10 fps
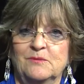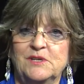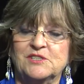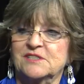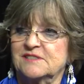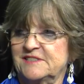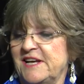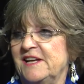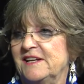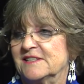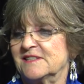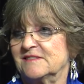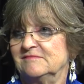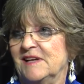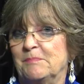We just stayed as
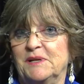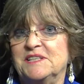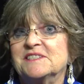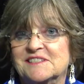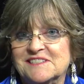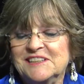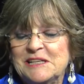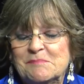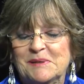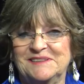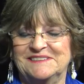a place to sleep.